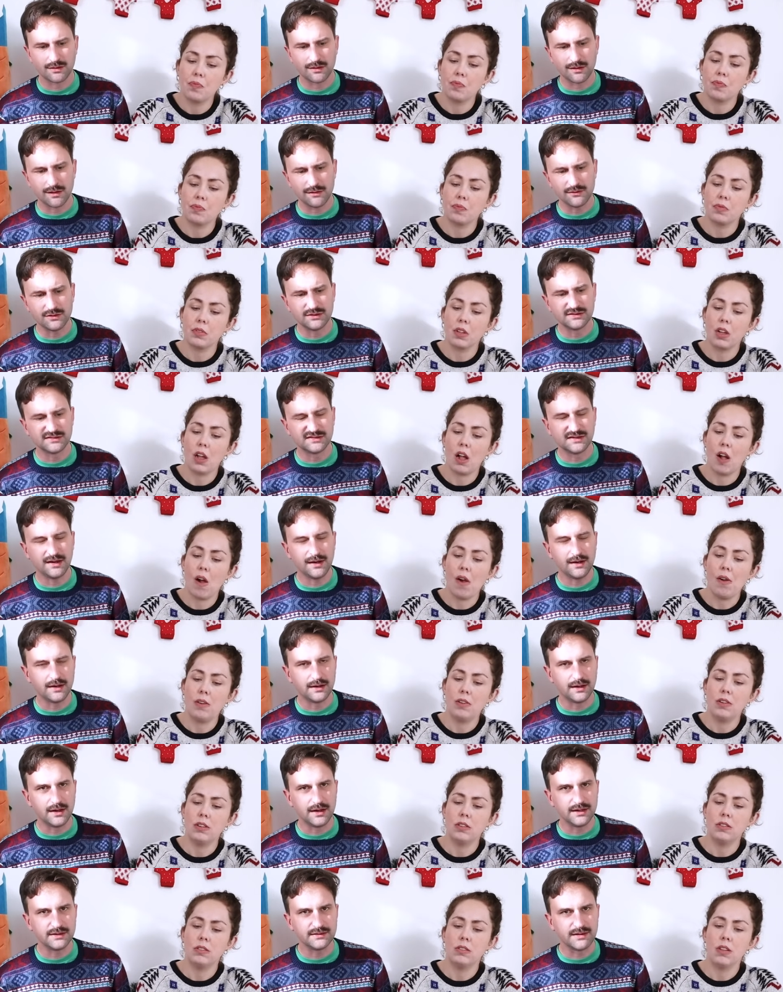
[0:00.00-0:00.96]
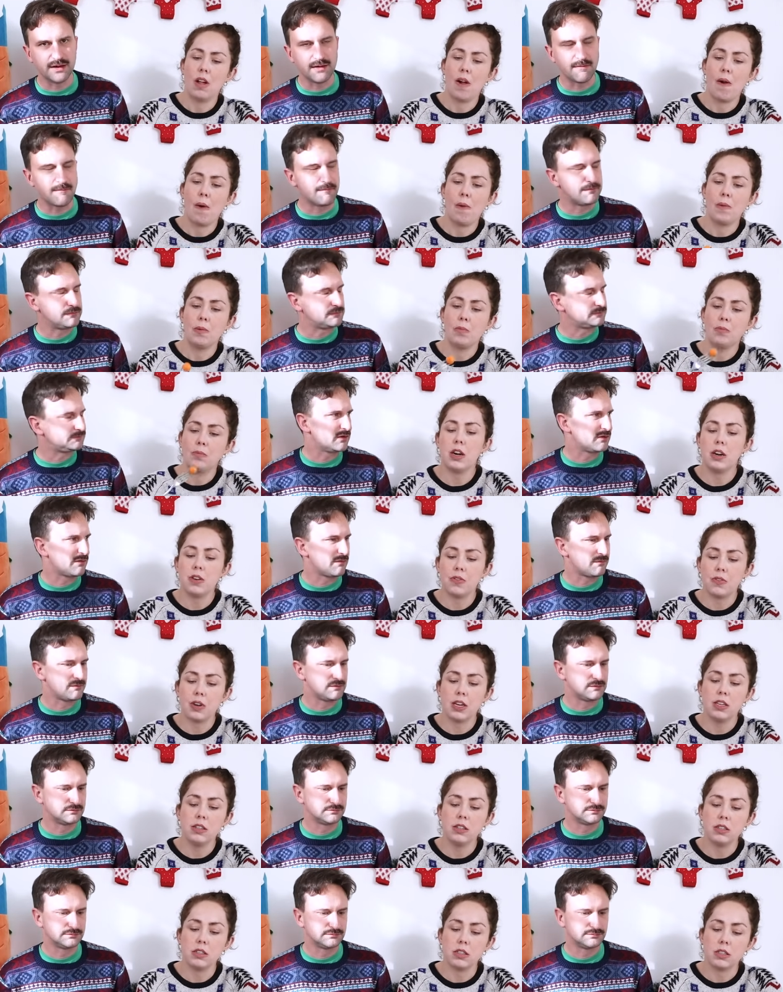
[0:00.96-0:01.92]
Speaker 1: I've got to say, I like that.
Speaker 2: Very
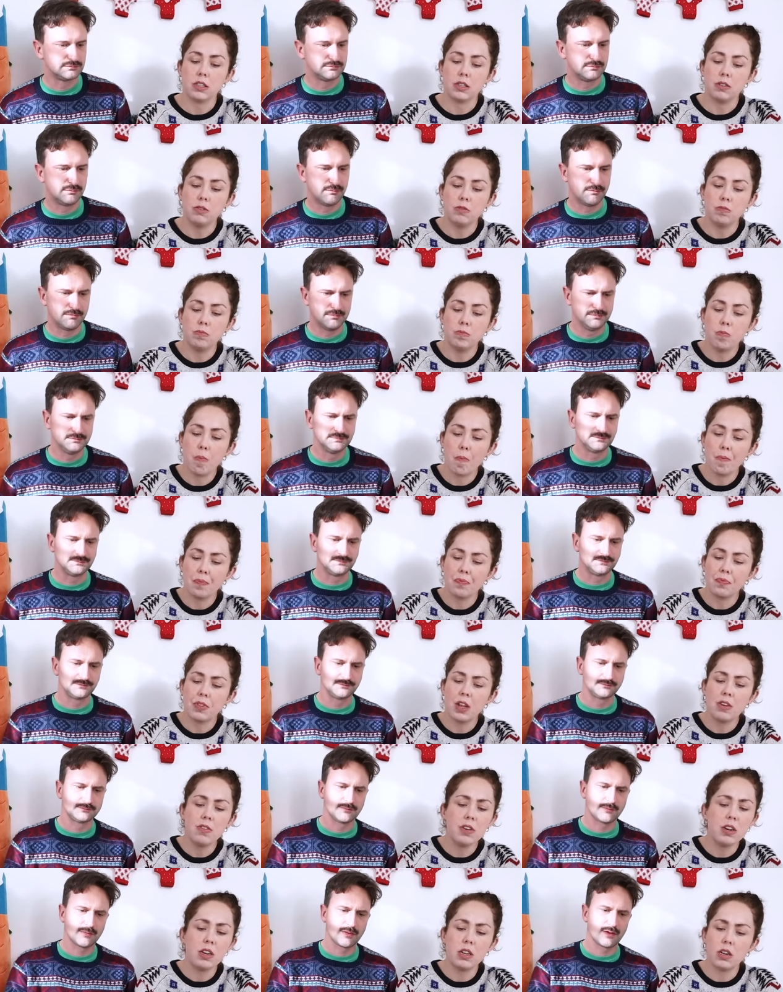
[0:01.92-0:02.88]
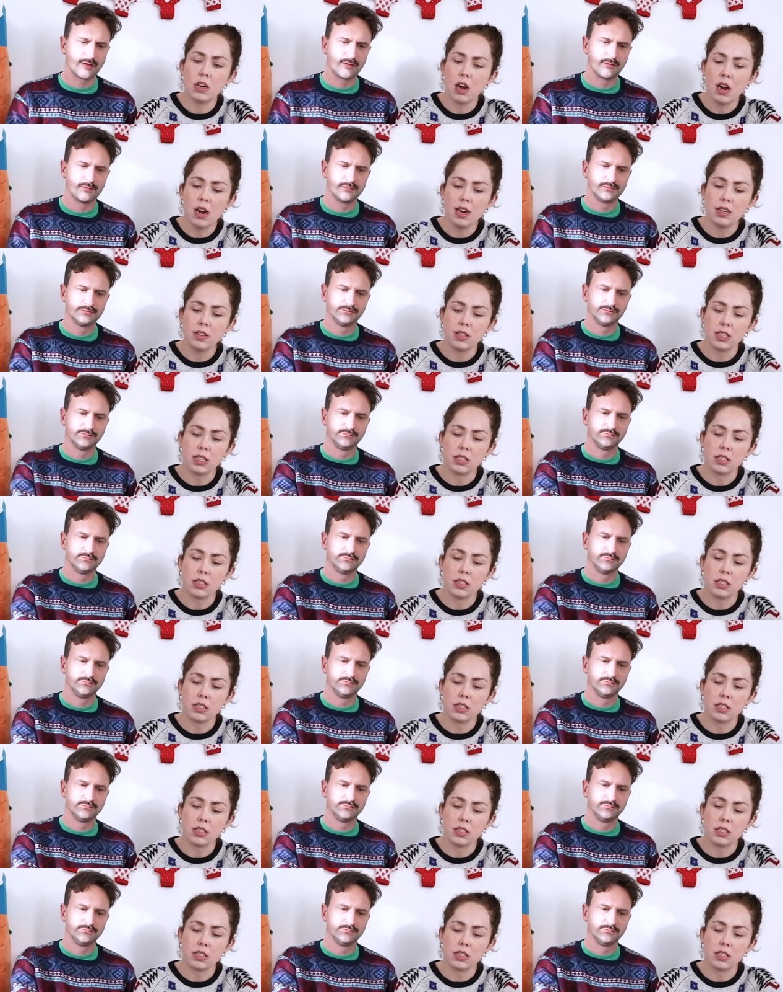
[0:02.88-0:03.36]
festive.
Speaker 1: Mm.
Speaker 2: They're really nice,